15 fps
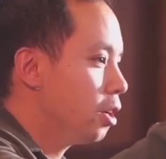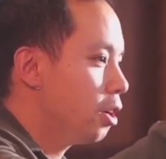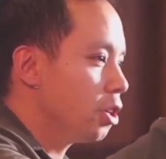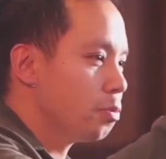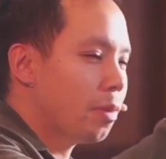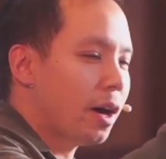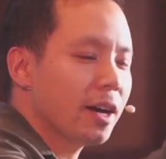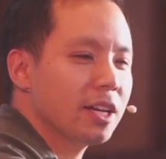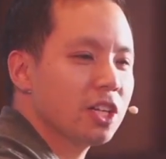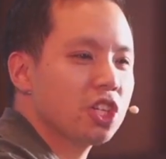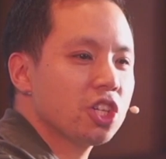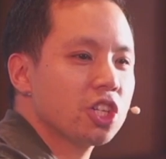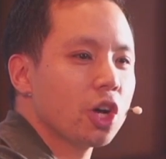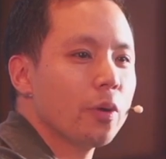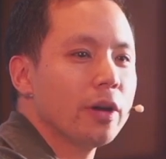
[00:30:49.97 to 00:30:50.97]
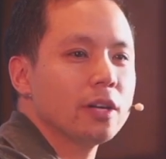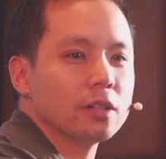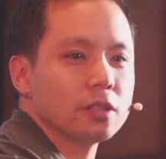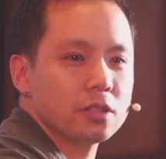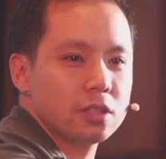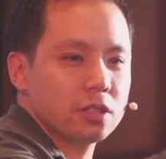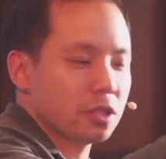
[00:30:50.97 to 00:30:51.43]
Because Mark is showing
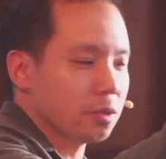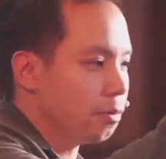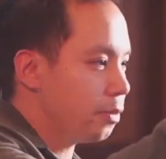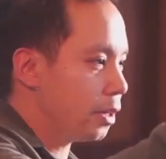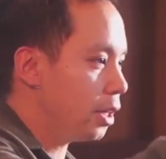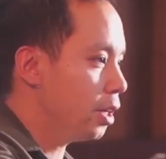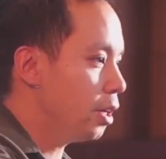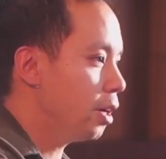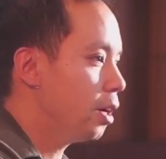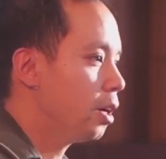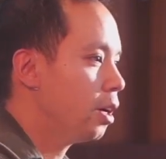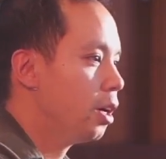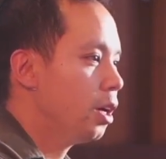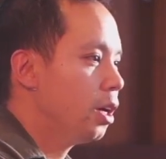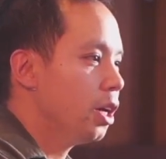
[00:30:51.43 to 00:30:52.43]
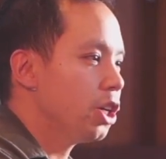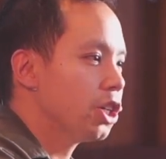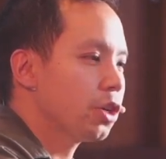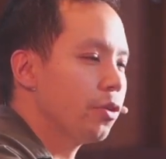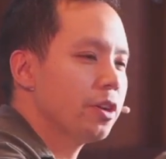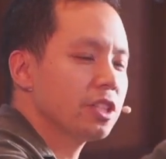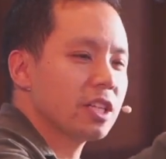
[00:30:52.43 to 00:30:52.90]
us something here. He's
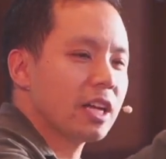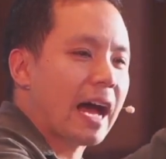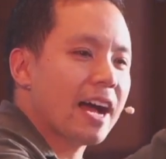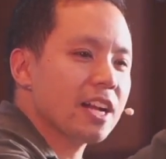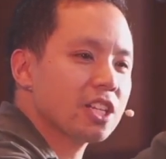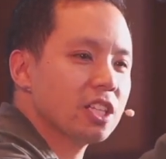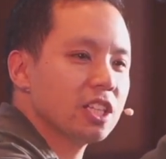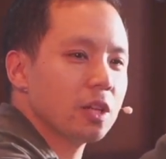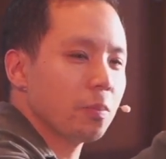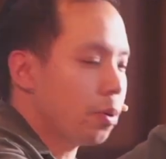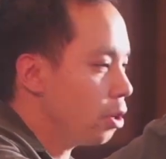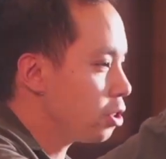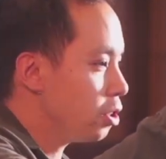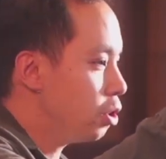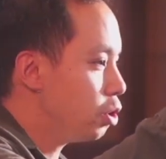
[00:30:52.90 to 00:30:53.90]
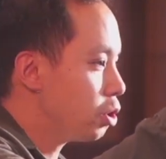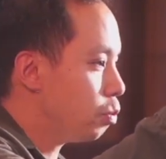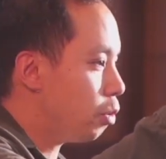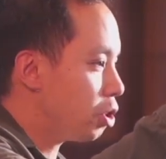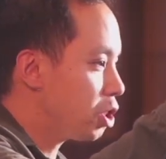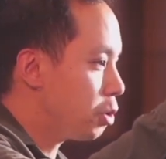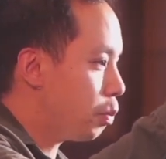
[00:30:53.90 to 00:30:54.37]
showing us that actually the person who is
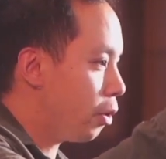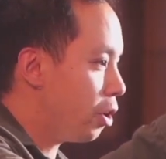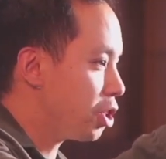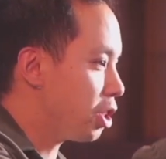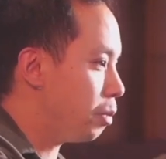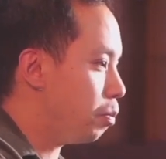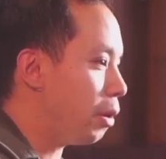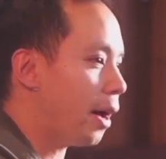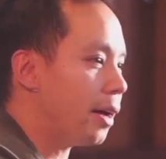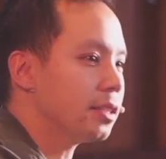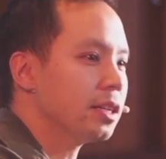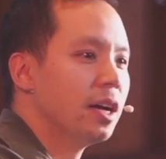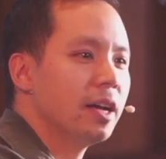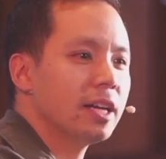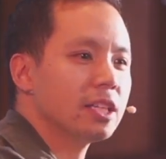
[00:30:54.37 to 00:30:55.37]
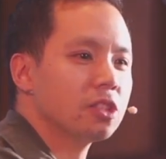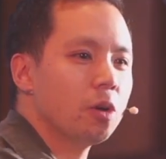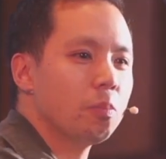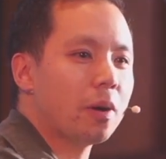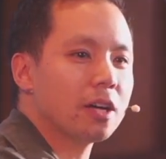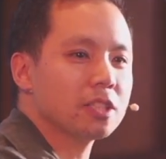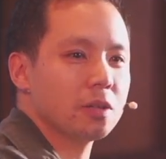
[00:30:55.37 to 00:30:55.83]
more spiritually blind is
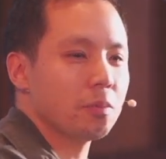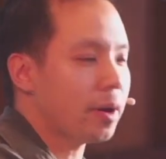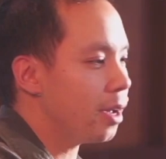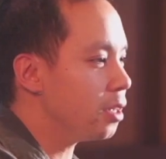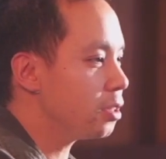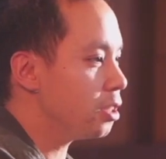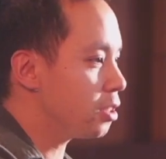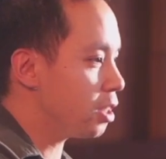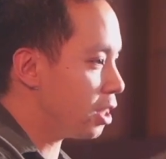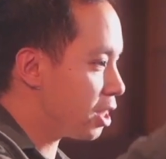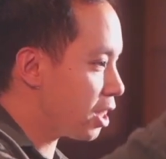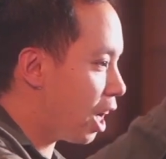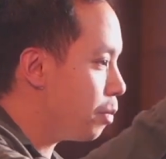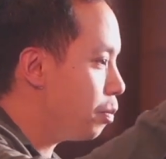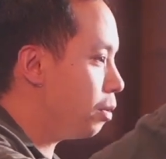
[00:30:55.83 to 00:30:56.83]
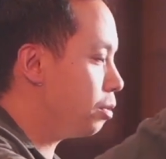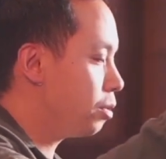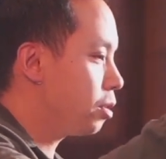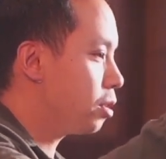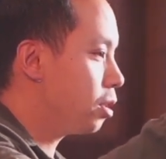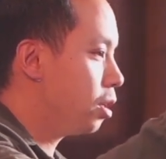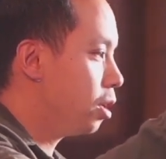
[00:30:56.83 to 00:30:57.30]
not Bartimaeus, it's the
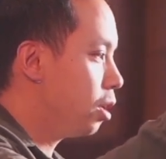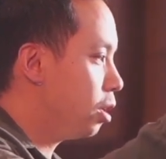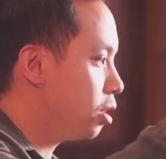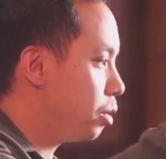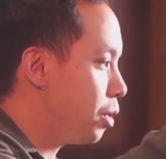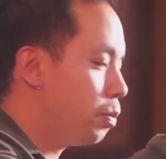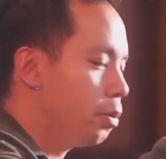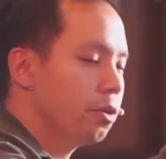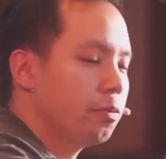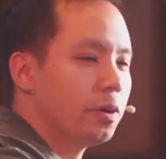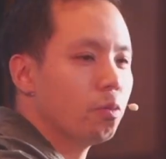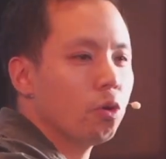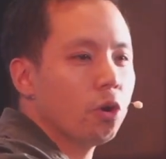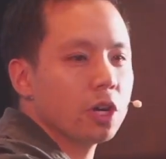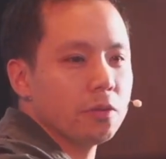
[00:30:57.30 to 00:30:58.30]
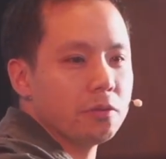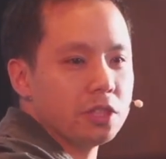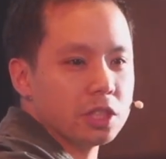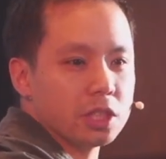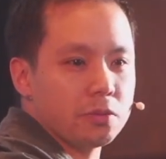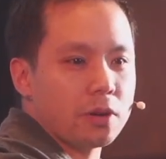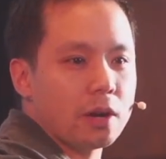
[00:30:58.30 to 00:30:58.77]
disciples, the people who've been walking with
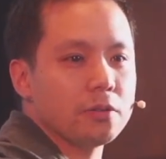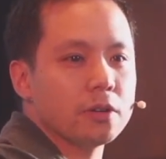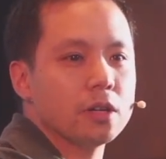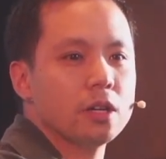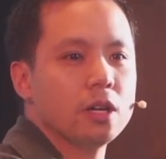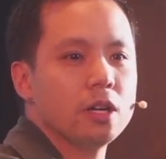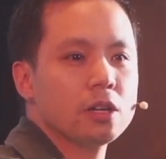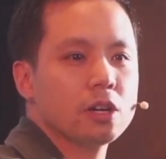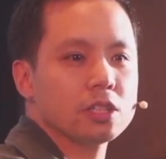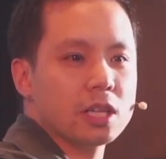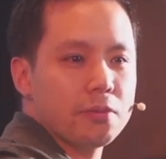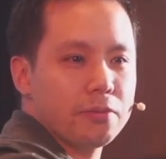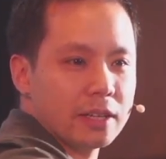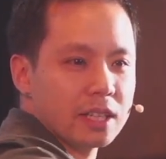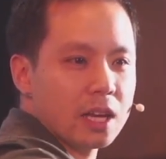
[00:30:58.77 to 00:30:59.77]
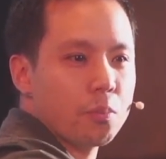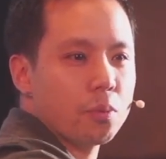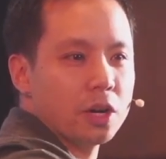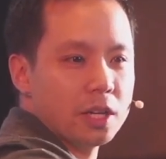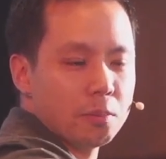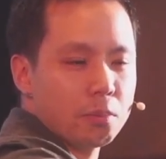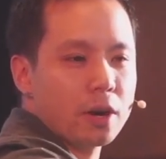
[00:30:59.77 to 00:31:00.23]
Jesus forever, because they think they're
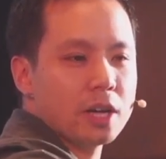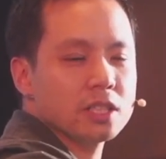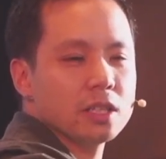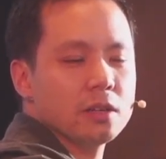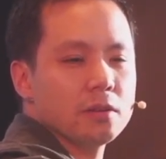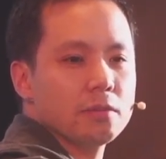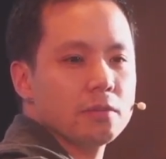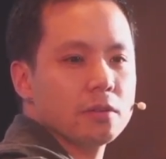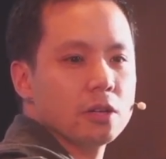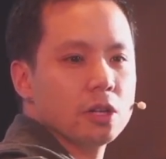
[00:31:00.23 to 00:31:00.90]
pretty impressive.